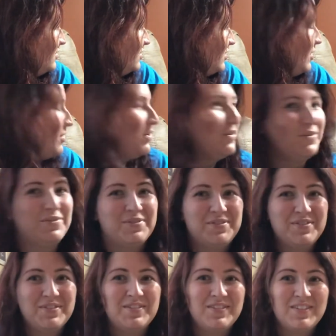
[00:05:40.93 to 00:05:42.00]
So
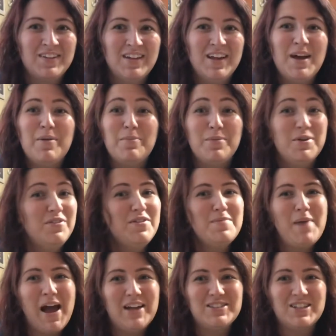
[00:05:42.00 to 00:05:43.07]
movie
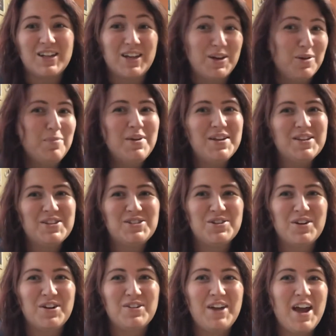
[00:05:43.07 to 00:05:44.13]
magic, he'll be in the
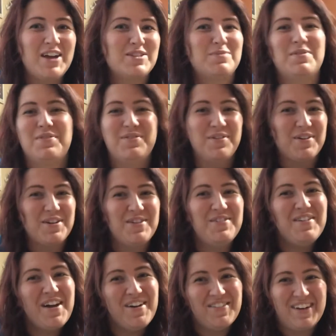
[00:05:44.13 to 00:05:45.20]
chair next before you
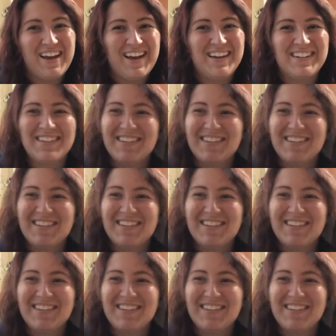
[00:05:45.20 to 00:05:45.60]
know it.